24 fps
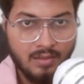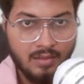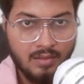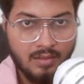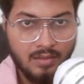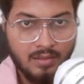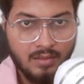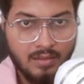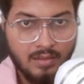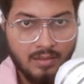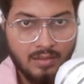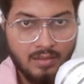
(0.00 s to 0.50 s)

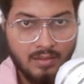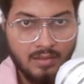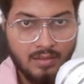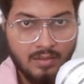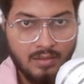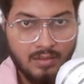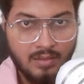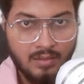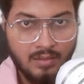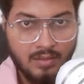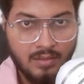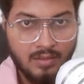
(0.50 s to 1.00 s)

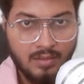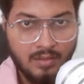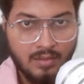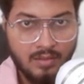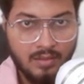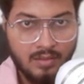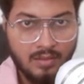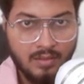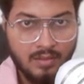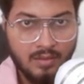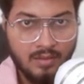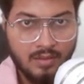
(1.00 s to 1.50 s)

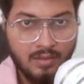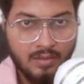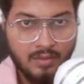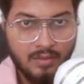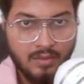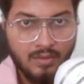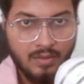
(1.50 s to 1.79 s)
[no speech]